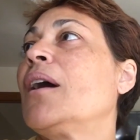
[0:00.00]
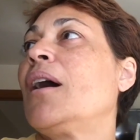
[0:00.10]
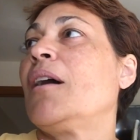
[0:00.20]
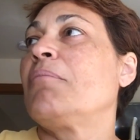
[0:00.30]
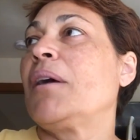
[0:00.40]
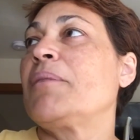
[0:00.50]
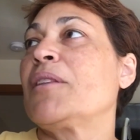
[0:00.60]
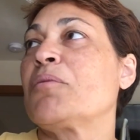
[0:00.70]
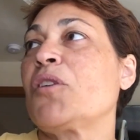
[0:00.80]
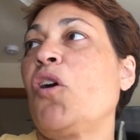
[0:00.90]
I mean,
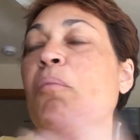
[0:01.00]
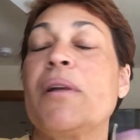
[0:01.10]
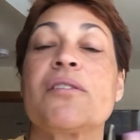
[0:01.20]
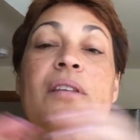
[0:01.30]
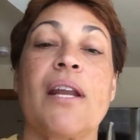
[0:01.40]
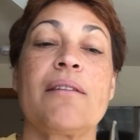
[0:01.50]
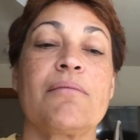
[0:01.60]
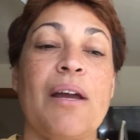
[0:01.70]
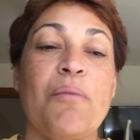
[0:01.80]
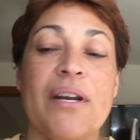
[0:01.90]
there was a whole bunch that
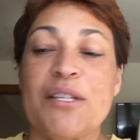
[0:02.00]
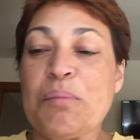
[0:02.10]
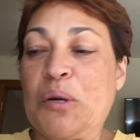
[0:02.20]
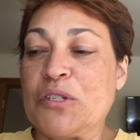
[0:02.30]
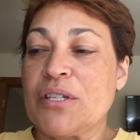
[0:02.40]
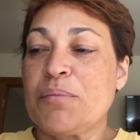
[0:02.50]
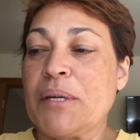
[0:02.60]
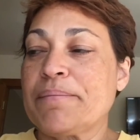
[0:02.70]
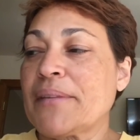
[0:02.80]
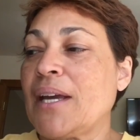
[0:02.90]
I wanted to purchase,
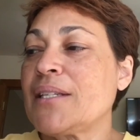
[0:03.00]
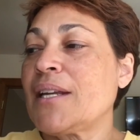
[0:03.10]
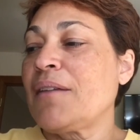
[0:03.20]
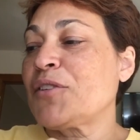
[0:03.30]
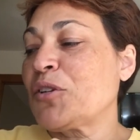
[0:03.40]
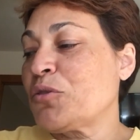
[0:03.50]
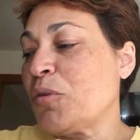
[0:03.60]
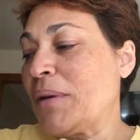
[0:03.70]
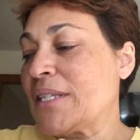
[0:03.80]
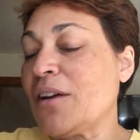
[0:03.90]
but I did have to
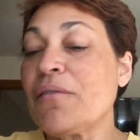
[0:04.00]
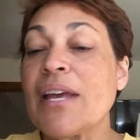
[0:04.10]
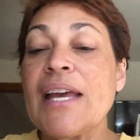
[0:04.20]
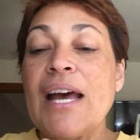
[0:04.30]
control myself.